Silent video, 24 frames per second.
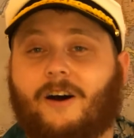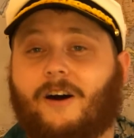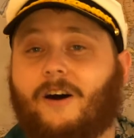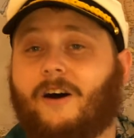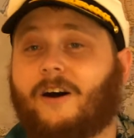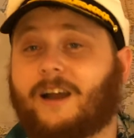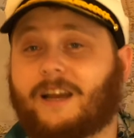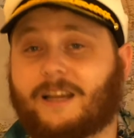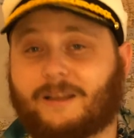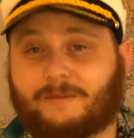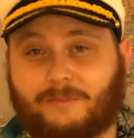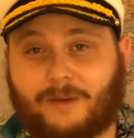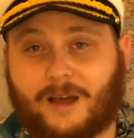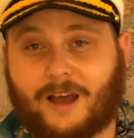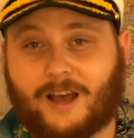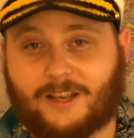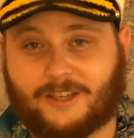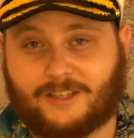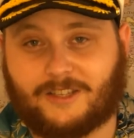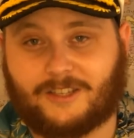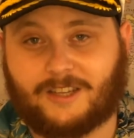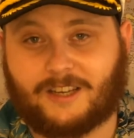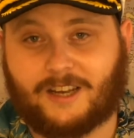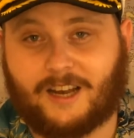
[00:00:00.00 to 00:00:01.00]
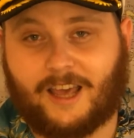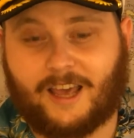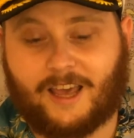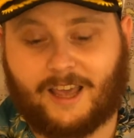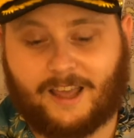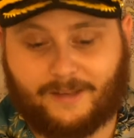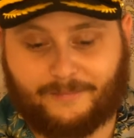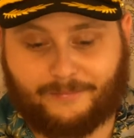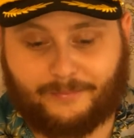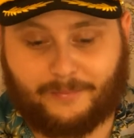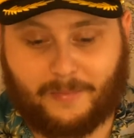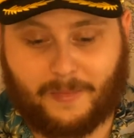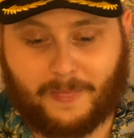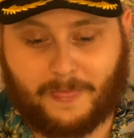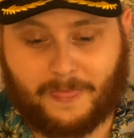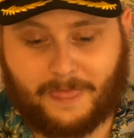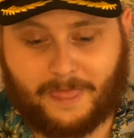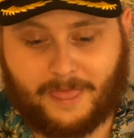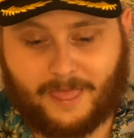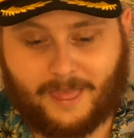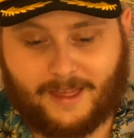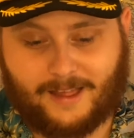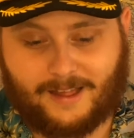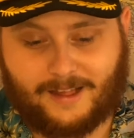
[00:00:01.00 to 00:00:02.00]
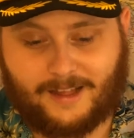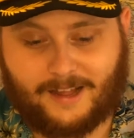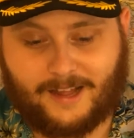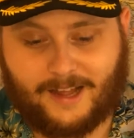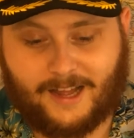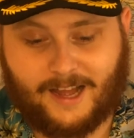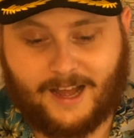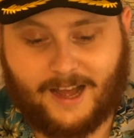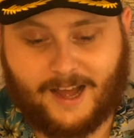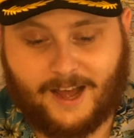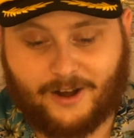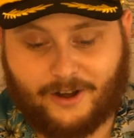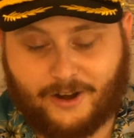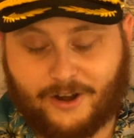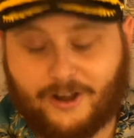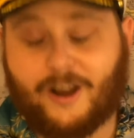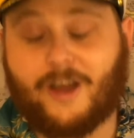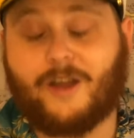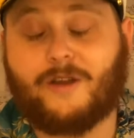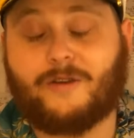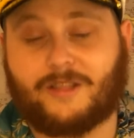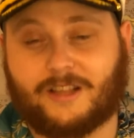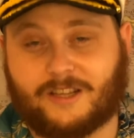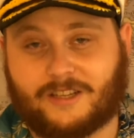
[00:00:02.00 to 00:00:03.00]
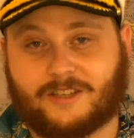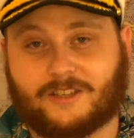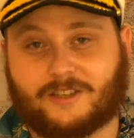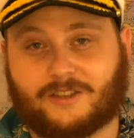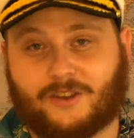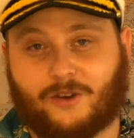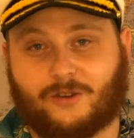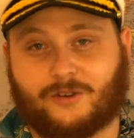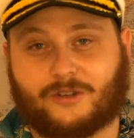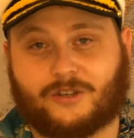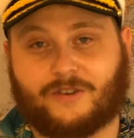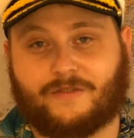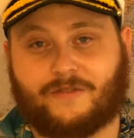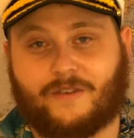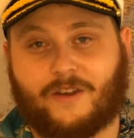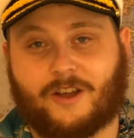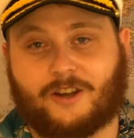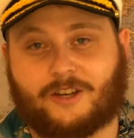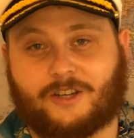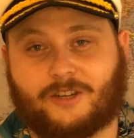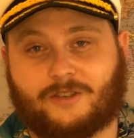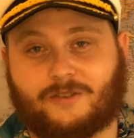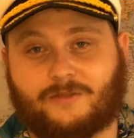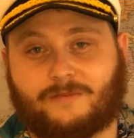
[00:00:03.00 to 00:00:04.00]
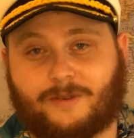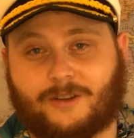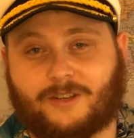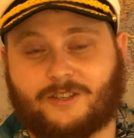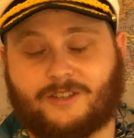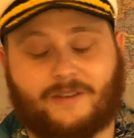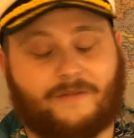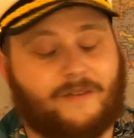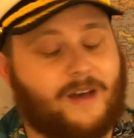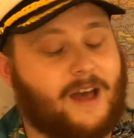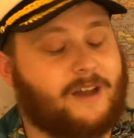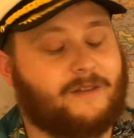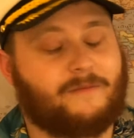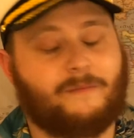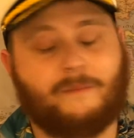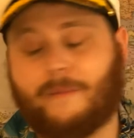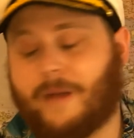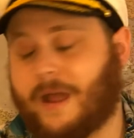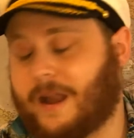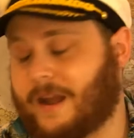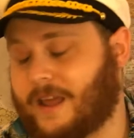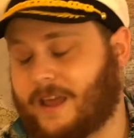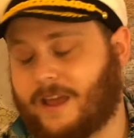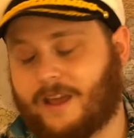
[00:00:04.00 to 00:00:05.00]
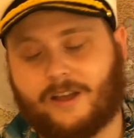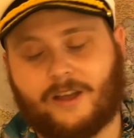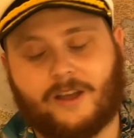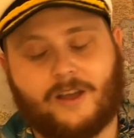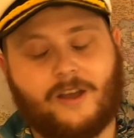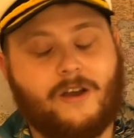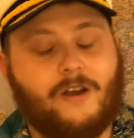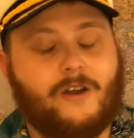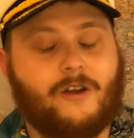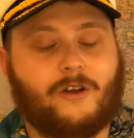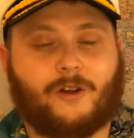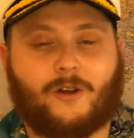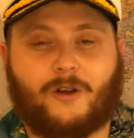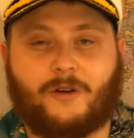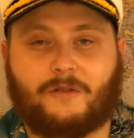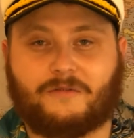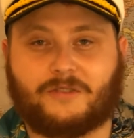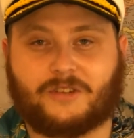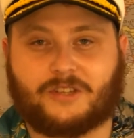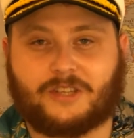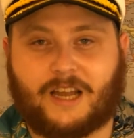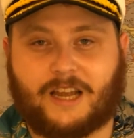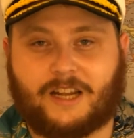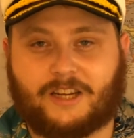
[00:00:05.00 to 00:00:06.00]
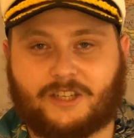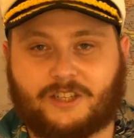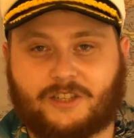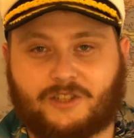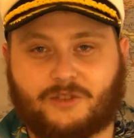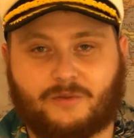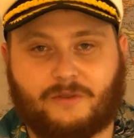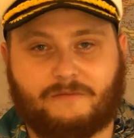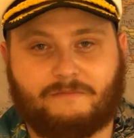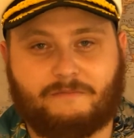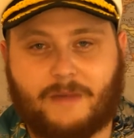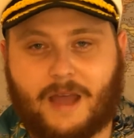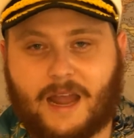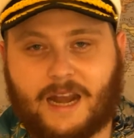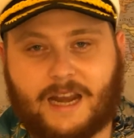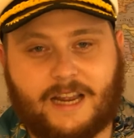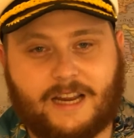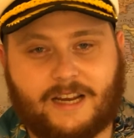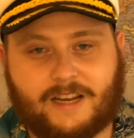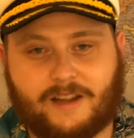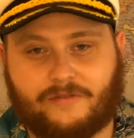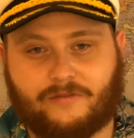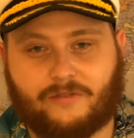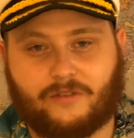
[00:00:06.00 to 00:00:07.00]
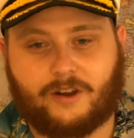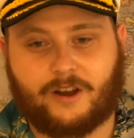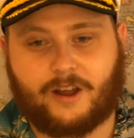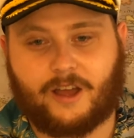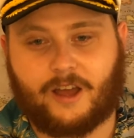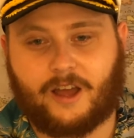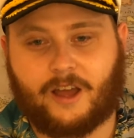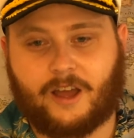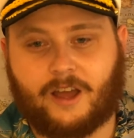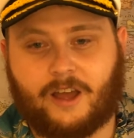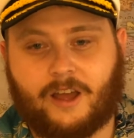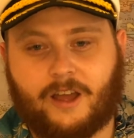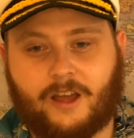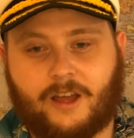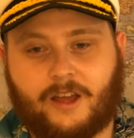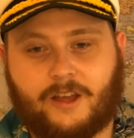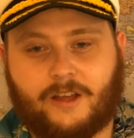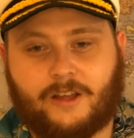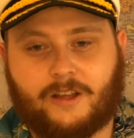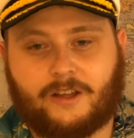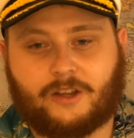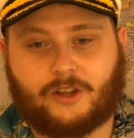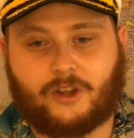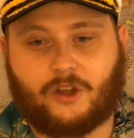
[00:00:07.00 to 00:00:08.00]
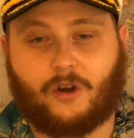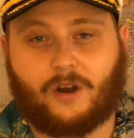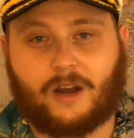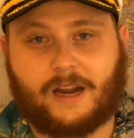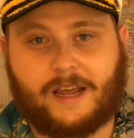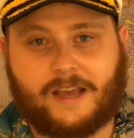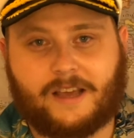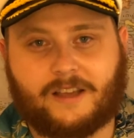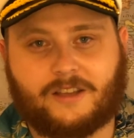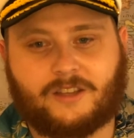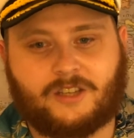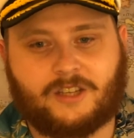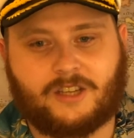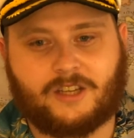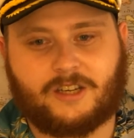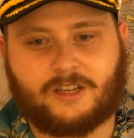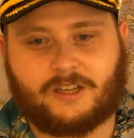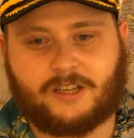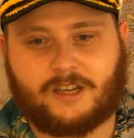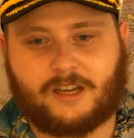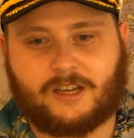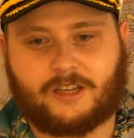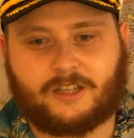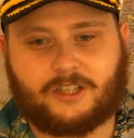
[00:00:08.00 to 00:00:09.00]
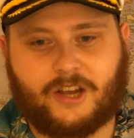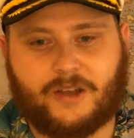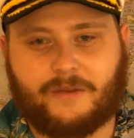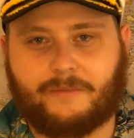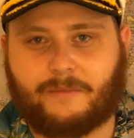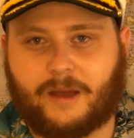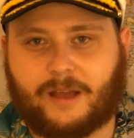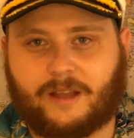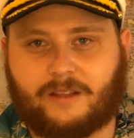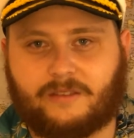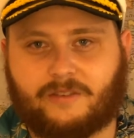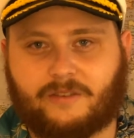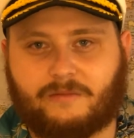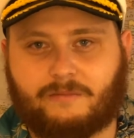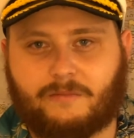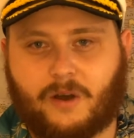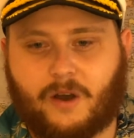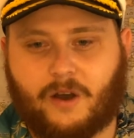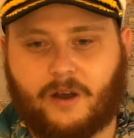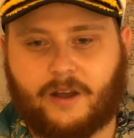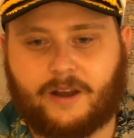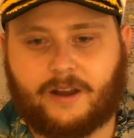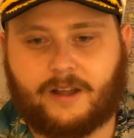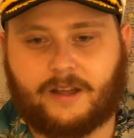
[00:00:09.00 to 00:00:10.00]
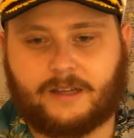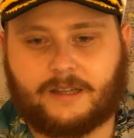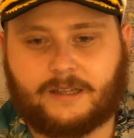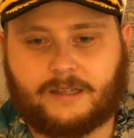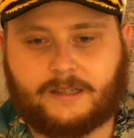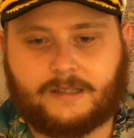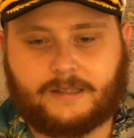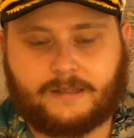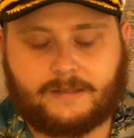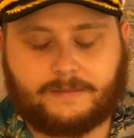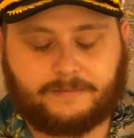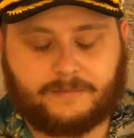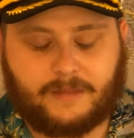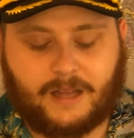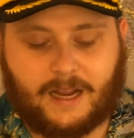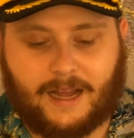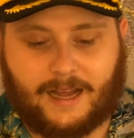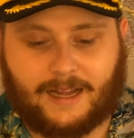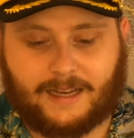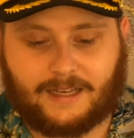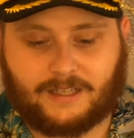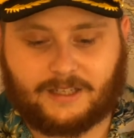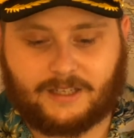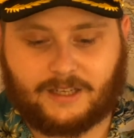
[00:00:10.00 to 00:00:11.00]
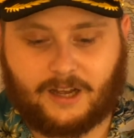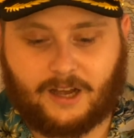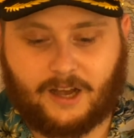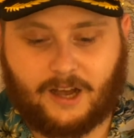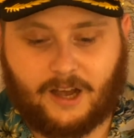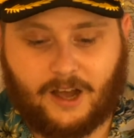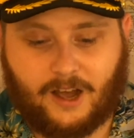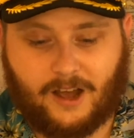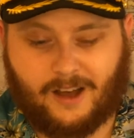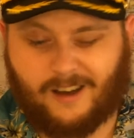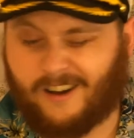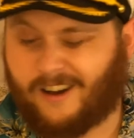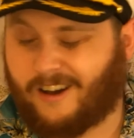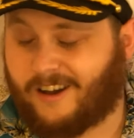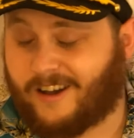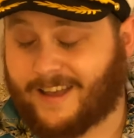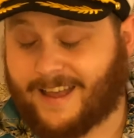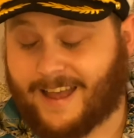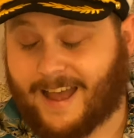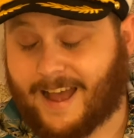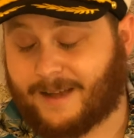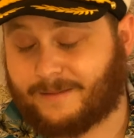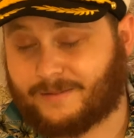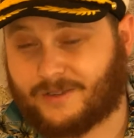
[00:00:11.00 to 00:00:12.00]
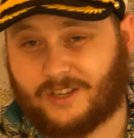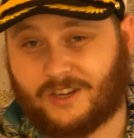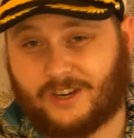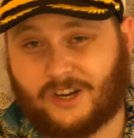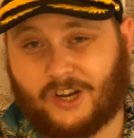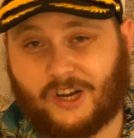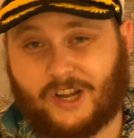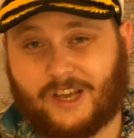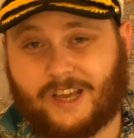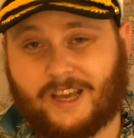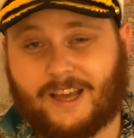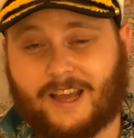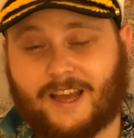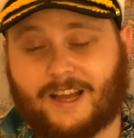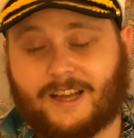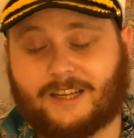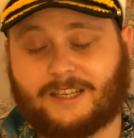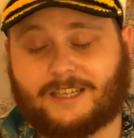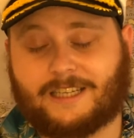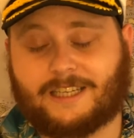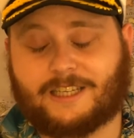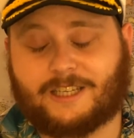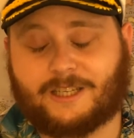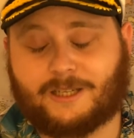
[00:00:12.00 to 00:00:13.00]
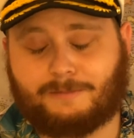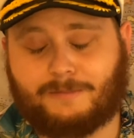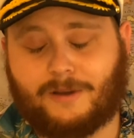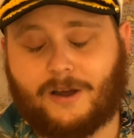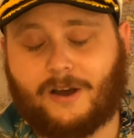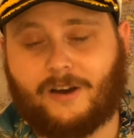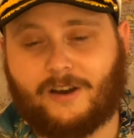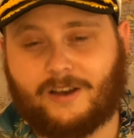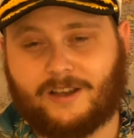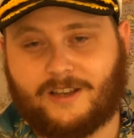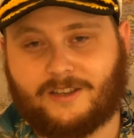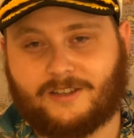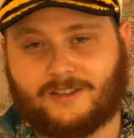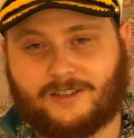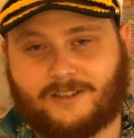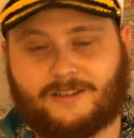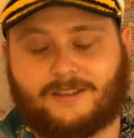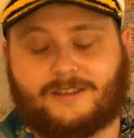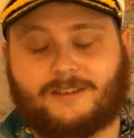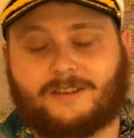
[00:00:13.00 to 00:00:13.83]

and I know this is controversial because I've had many conversations with many different colleagues and shipmates of mine, and I absolutely despise